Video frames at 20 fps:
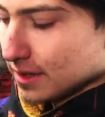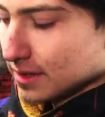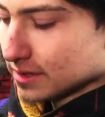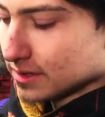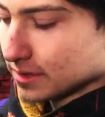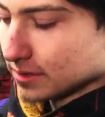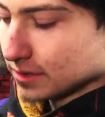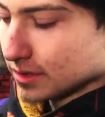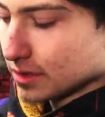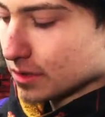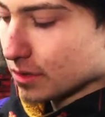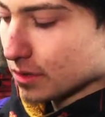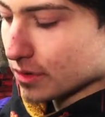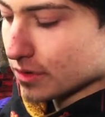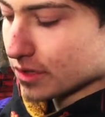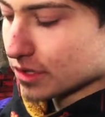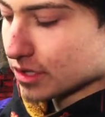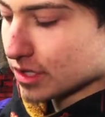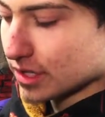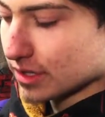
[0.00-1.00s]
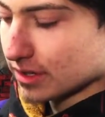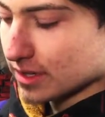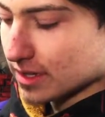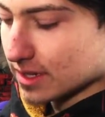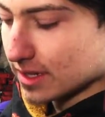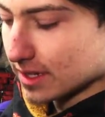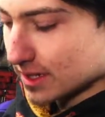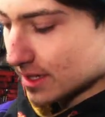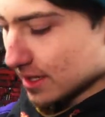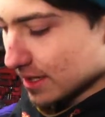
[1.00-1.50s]
This is only 1/4-inch
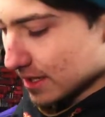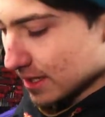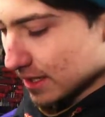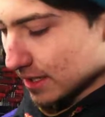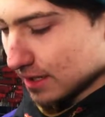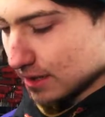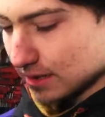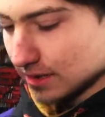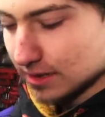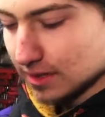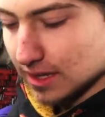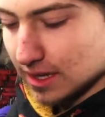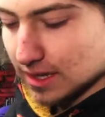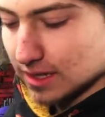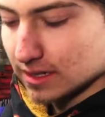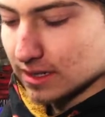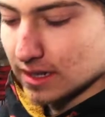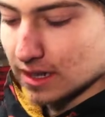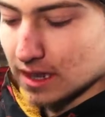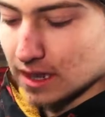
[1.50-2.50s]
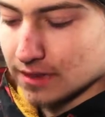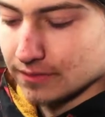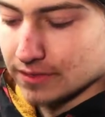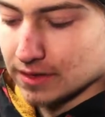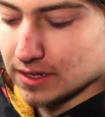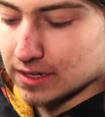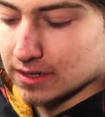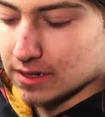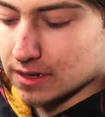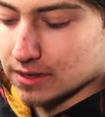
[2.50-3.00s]
airline, and then on the end I have
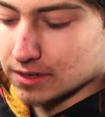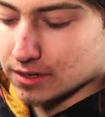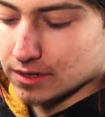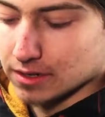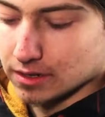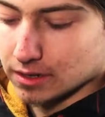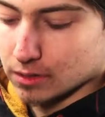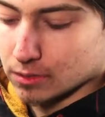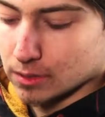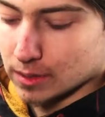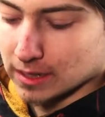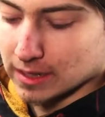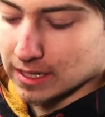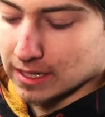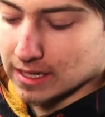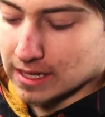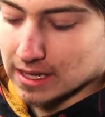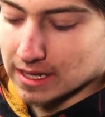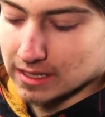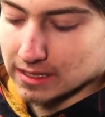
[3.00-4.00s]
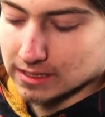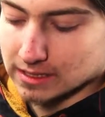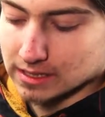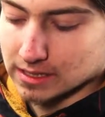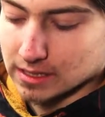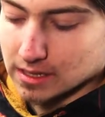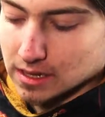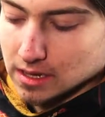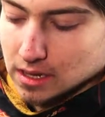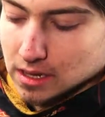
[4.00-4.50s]
another quick
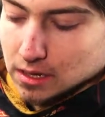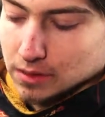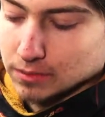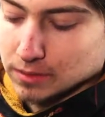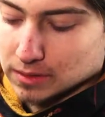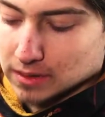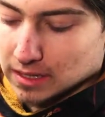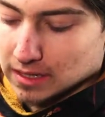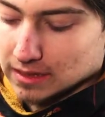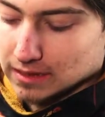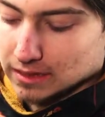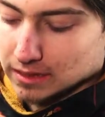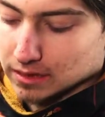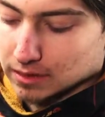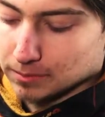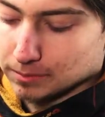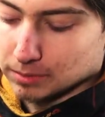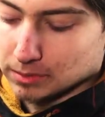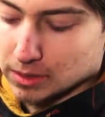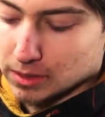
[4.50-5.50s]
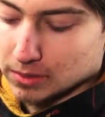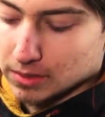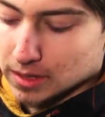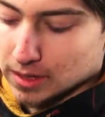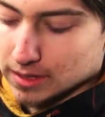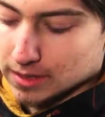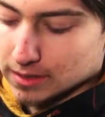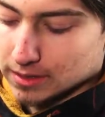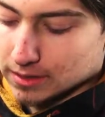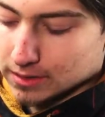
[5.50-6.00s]
connect with a little
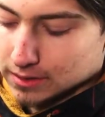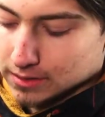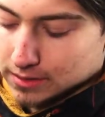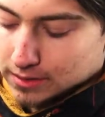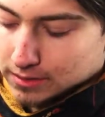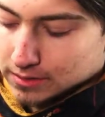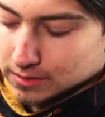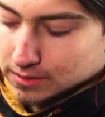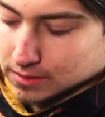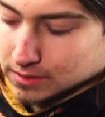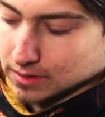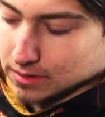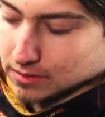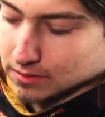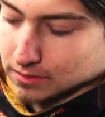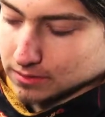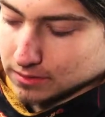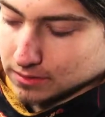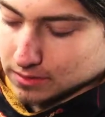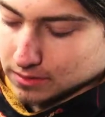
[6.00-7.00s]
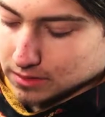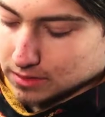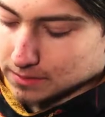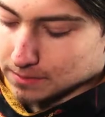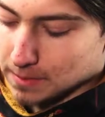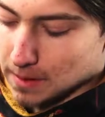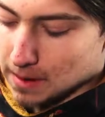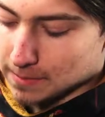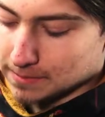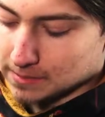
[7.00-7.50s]
blowgun, so
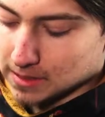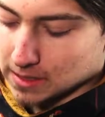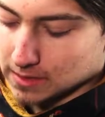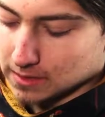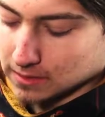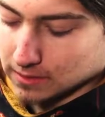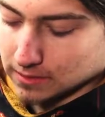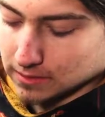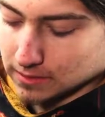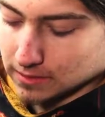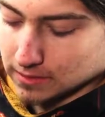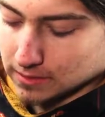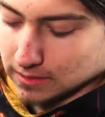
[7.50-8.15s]
just pops out,